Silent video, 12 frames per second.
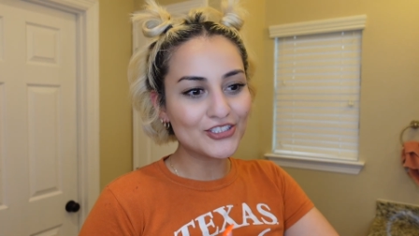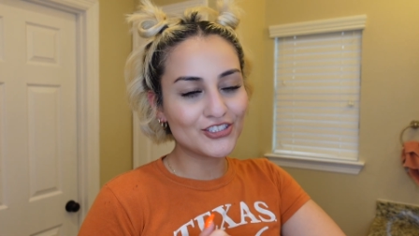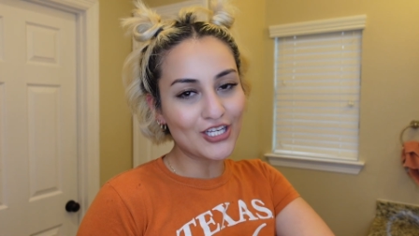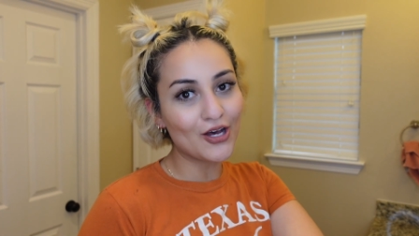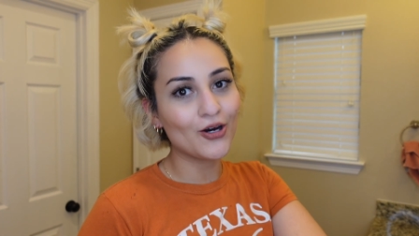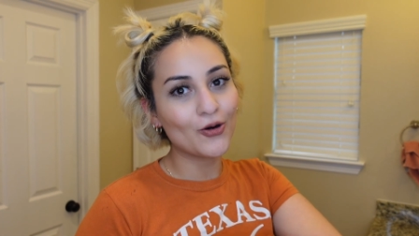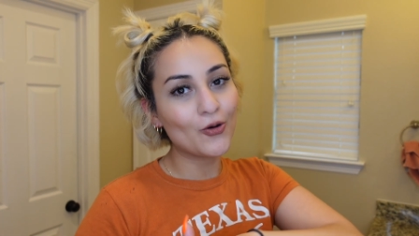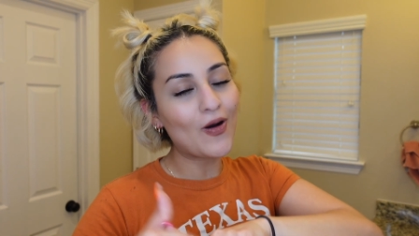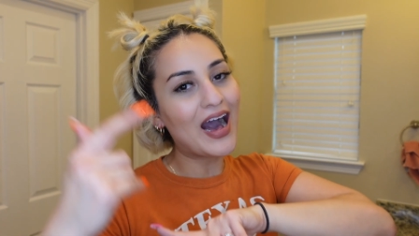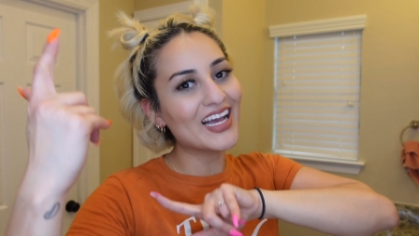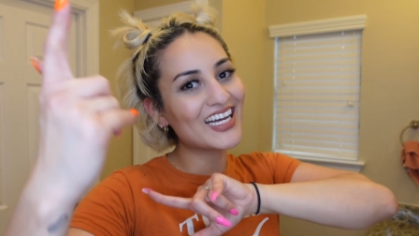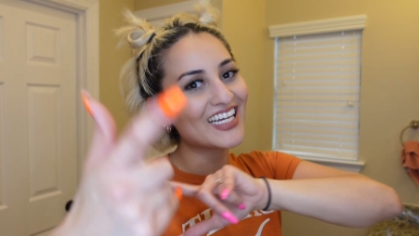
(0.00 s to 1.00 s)
So
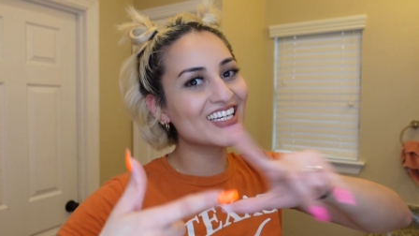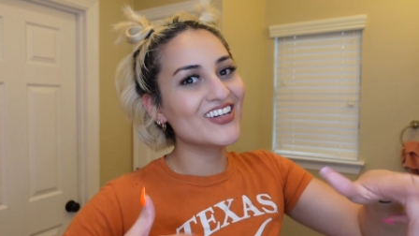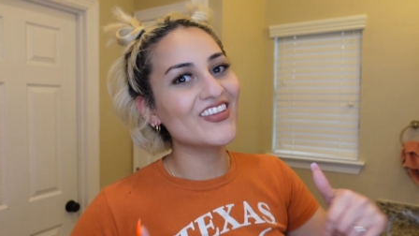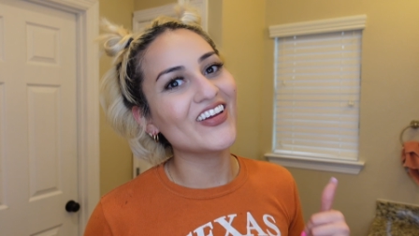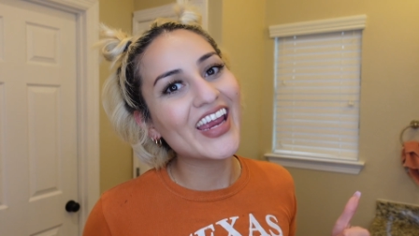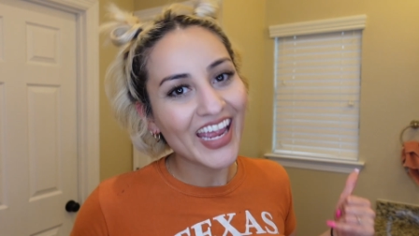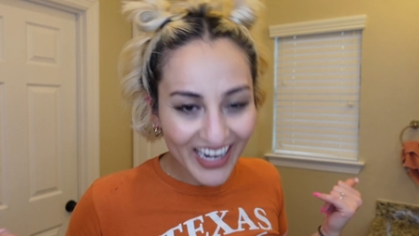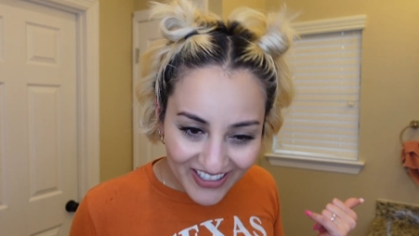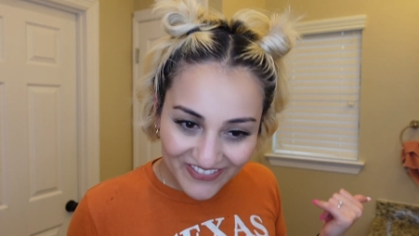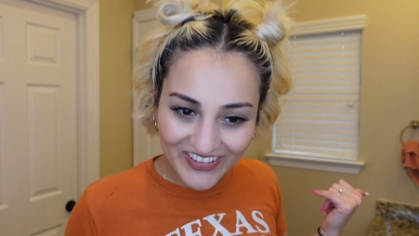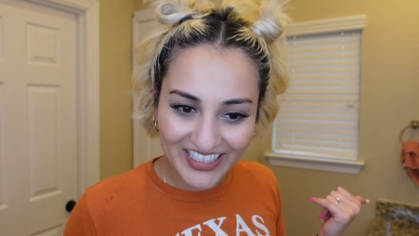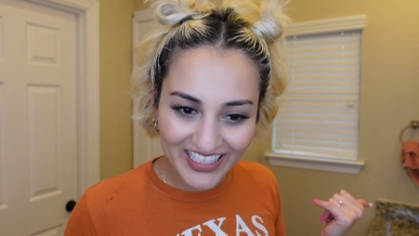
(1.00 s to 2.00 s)
I got another
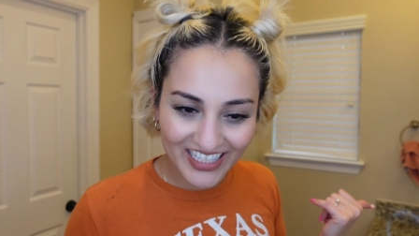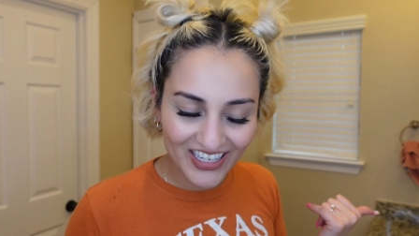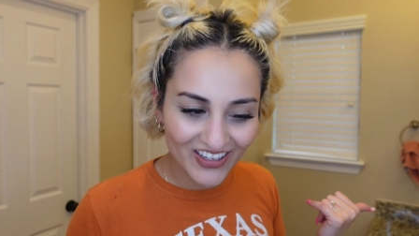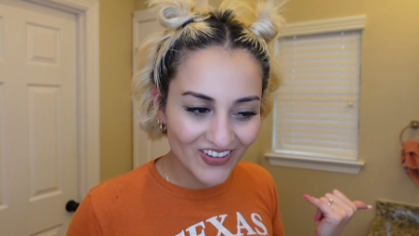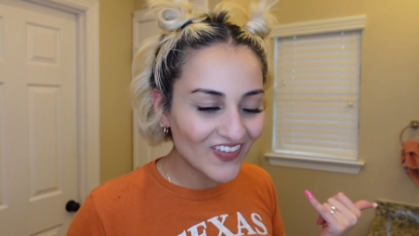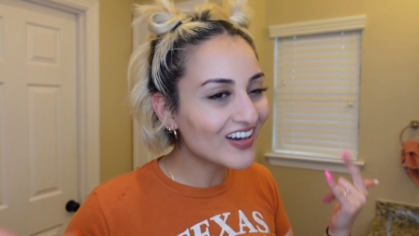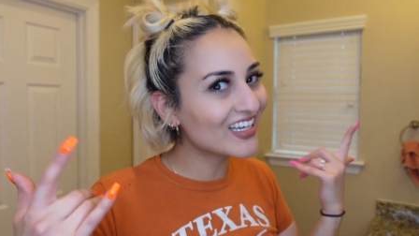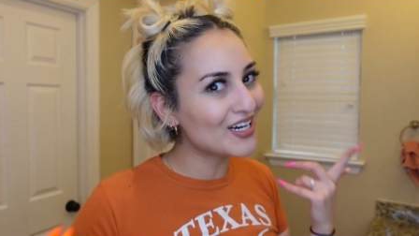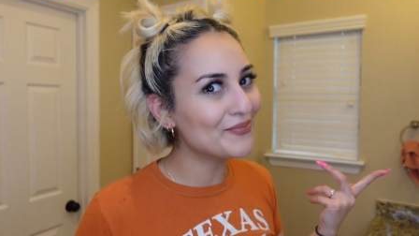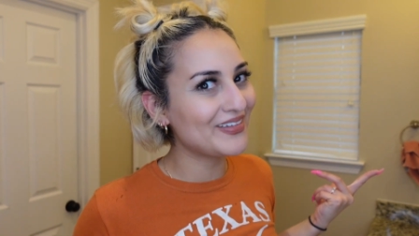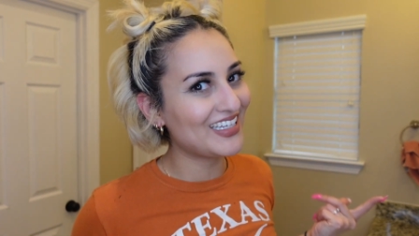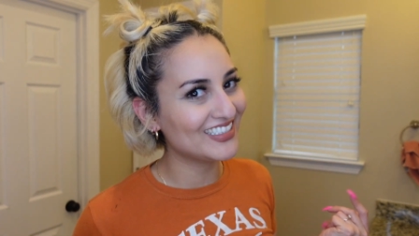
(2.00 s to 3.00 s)
hair video
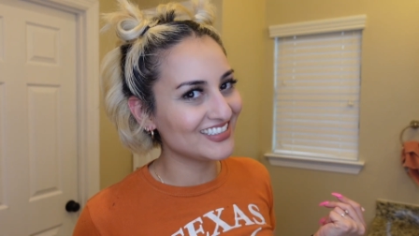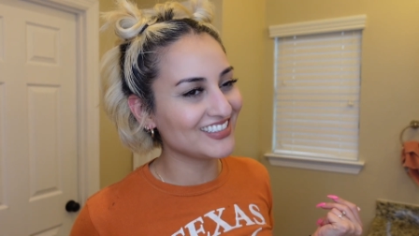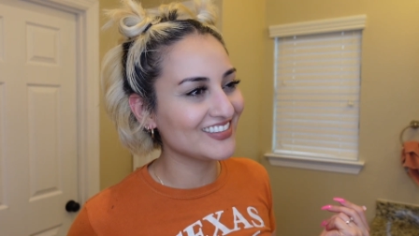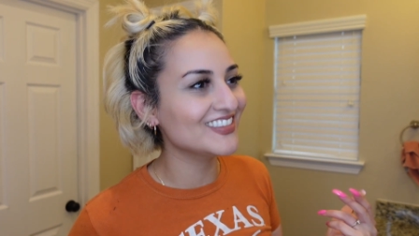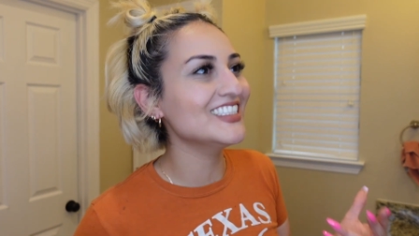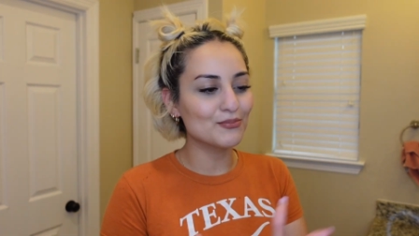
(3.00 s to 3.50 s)
coming at you.